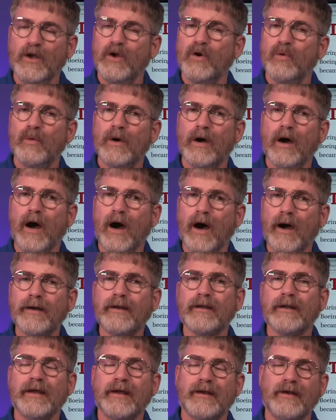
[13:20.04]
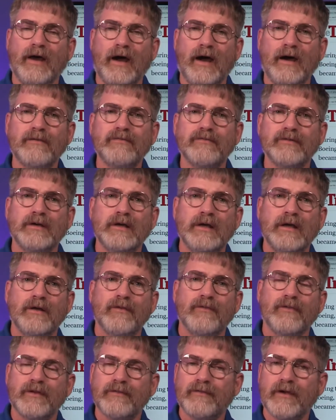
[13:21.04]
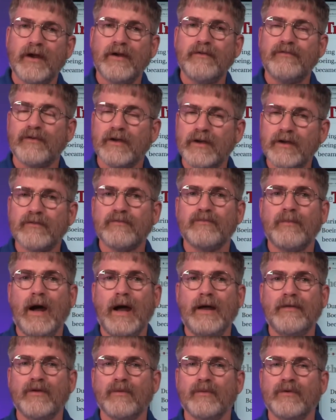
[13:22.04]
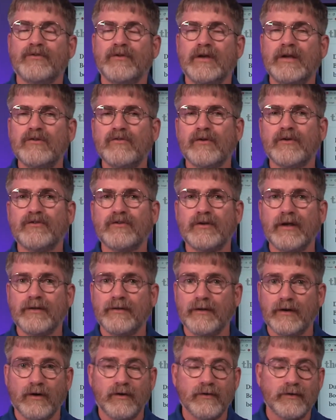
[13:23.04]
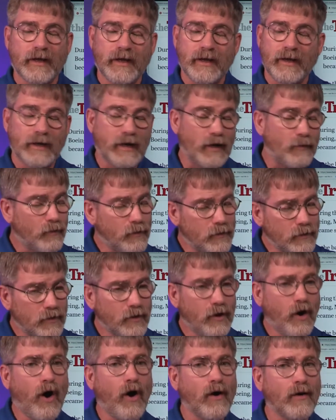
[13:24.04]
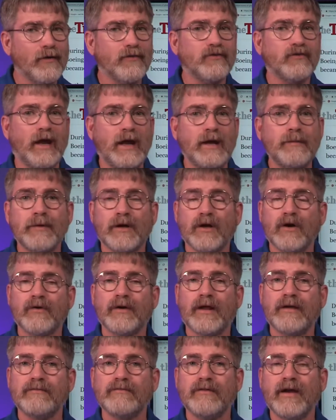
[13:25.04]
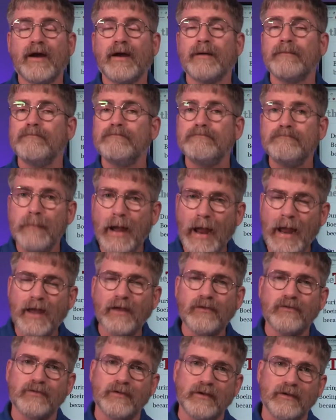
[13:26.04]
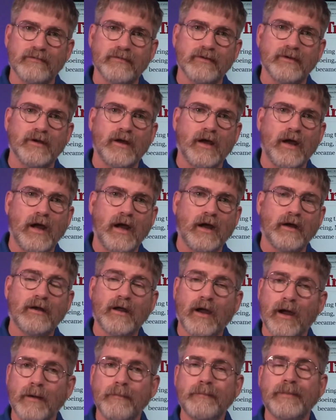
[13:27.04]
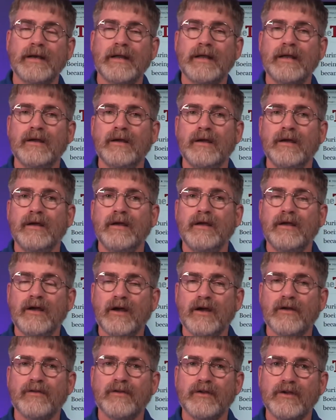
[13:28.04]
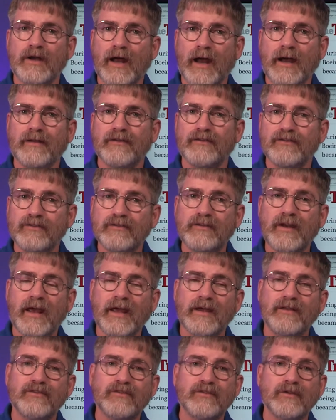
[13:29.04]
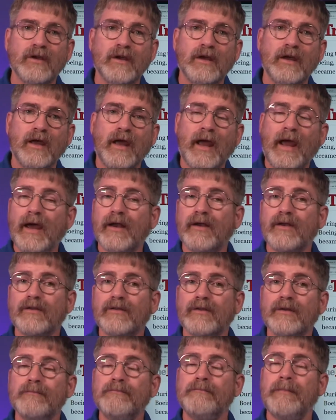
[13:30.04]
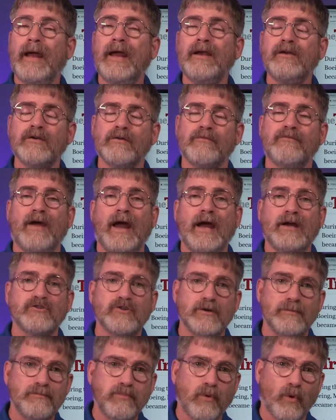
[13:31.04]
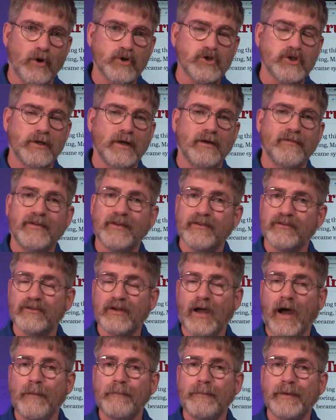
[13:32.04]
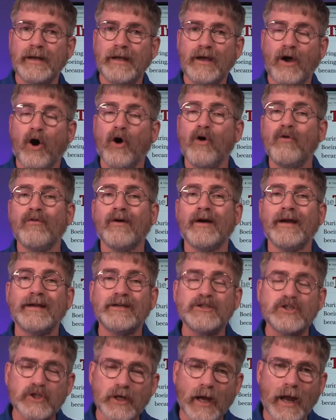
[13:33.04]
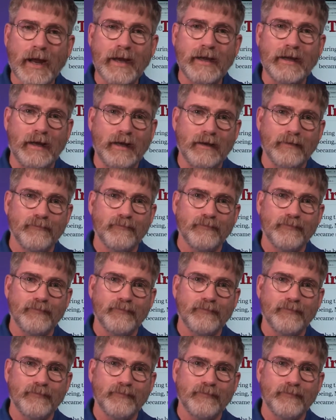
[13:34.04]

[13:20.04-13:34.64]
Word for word: Well, oddly enough, the very friend of mine that was interested, that owned a, and I won't call his name, but owned a very massive company here in the United States, had the manufacturing portion of his company over in China.